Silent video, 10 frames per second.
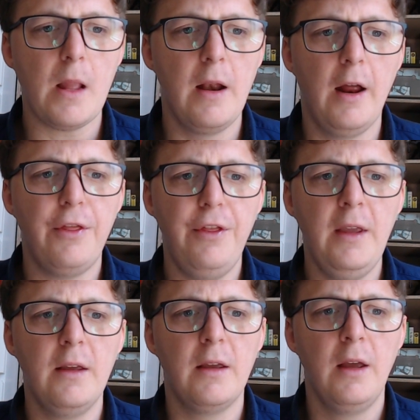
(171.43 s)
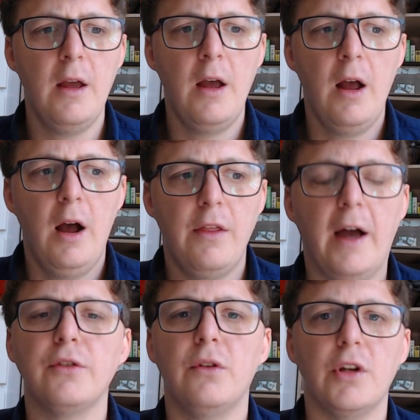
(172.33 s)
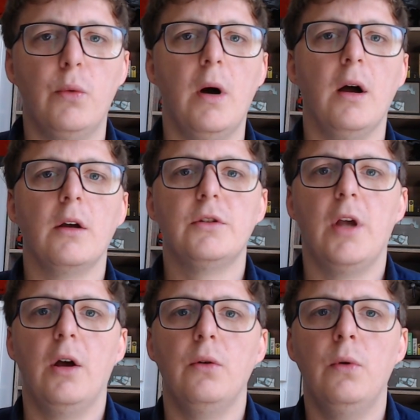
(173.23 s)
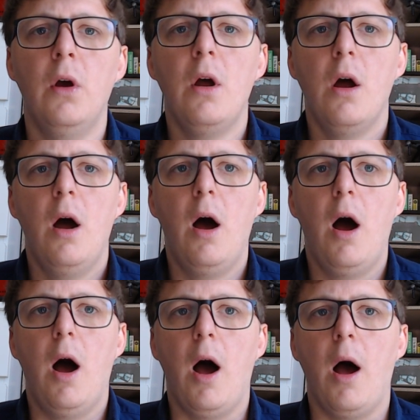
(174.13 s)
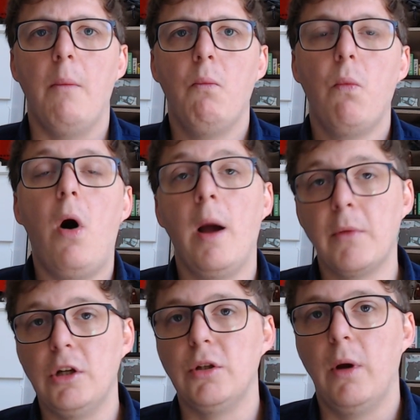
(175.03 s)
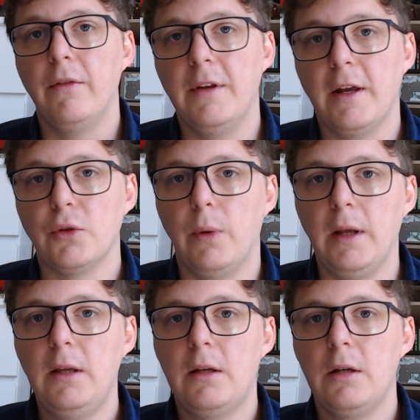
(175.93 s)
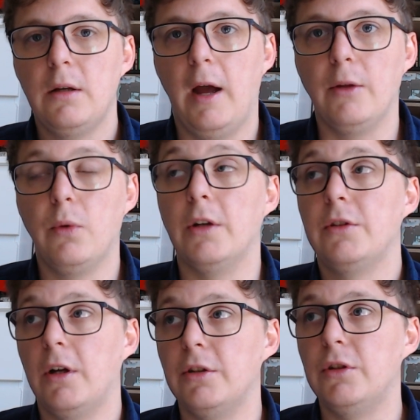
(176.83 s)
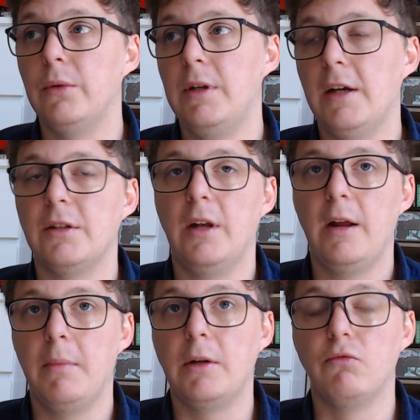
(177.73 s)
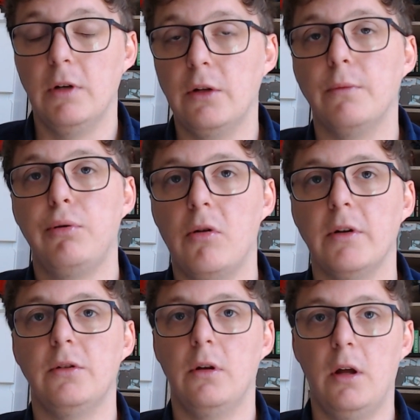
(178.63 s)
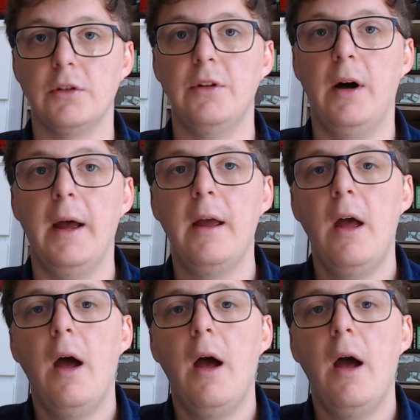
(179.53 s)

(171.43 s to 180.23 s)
And I think that's not going to work. So what I'm going to do over the next week, and what I started doing yesterday and made really good progress on last night,